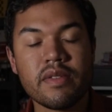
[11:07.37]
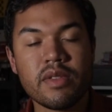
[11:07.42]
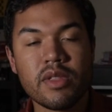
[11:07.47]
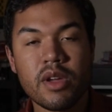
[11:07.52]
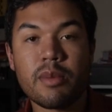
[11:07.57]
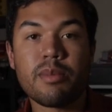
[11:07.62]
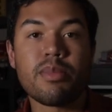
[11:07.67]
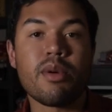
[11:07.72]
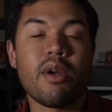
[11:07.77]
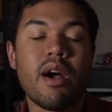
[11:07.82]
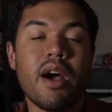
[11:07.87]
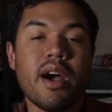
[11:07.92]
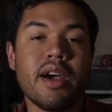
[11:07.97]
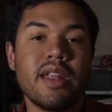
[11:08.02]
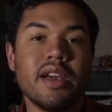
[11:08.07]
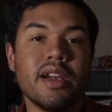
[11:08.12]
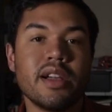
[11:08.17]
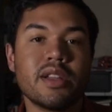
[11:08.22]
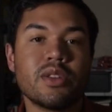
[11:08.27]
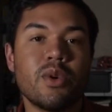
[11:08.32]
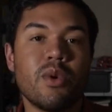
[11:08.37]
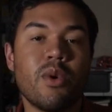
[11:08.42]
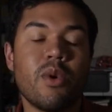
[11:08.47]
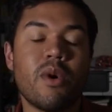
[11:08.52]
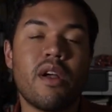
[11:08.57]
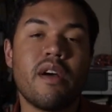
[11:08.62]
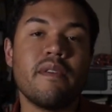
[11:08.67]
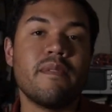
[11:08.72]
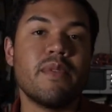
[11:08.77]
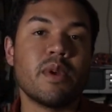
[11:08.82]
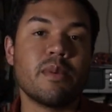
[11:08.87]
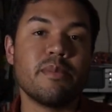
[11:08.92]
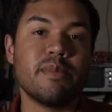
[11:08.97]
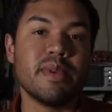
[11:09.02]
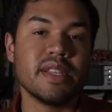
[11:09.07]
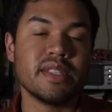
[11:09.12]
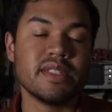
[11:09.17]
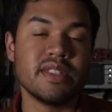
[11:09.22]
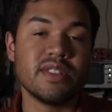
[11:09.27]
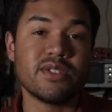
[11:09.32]
their product or of their
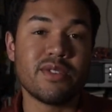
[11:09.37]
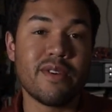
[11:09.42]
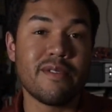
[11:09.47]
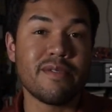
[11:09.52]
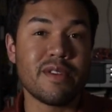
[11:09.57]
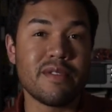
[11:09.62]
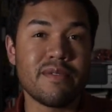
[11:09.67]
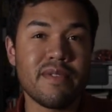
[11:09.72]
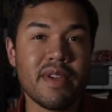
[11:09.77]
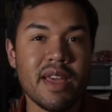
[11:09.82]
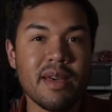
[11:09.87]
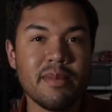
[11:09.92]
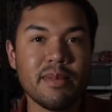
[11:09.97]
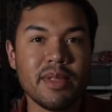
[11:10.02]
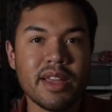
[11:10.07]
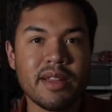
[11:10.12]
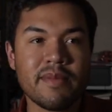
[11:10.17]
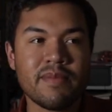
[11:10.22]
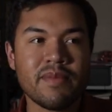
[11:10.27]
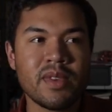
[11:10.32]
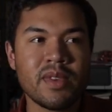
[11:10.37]
business or of their family,